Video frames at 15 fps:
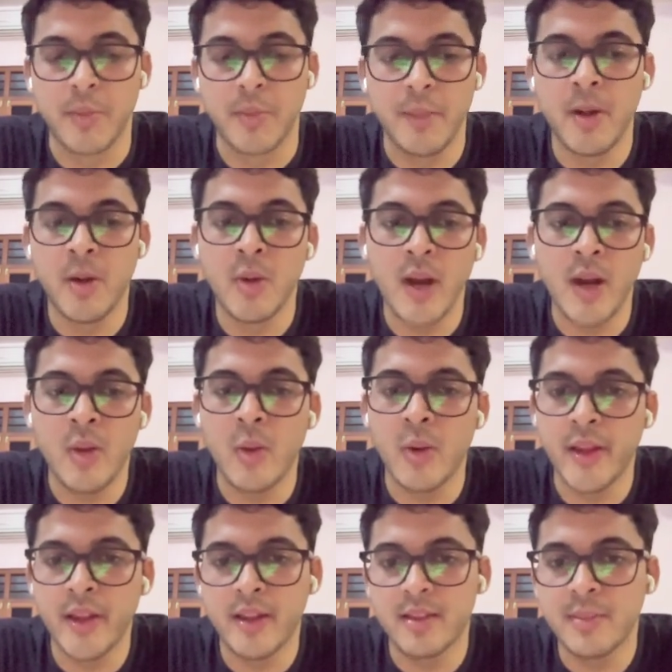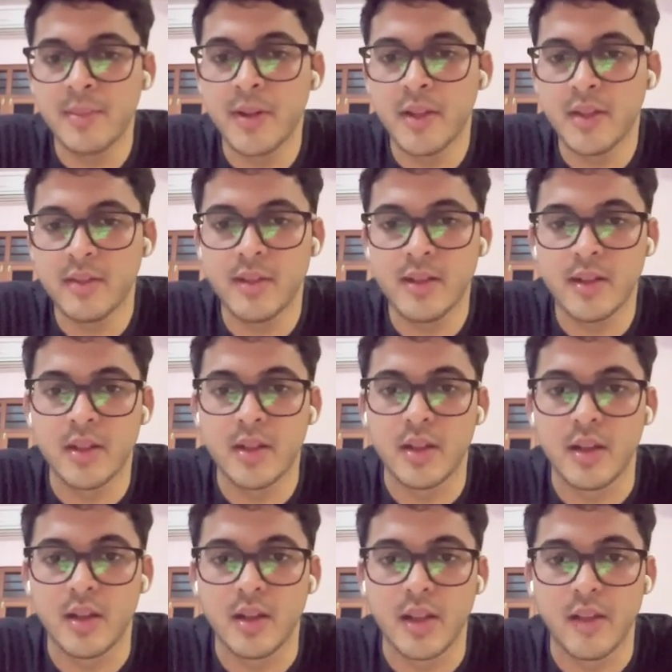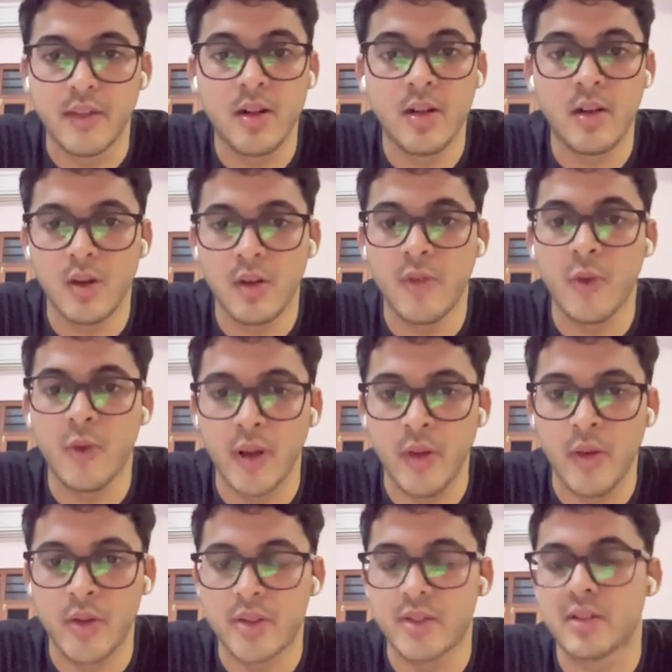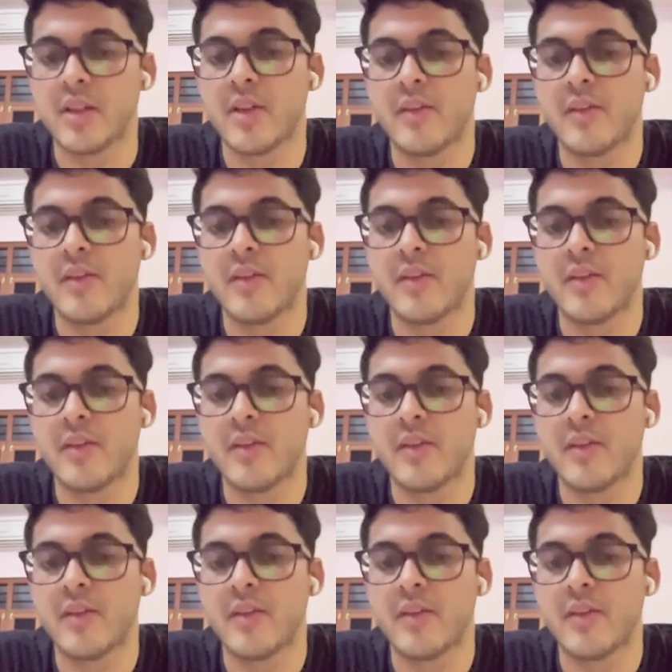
people who had coding experience were given a lot of coding questions.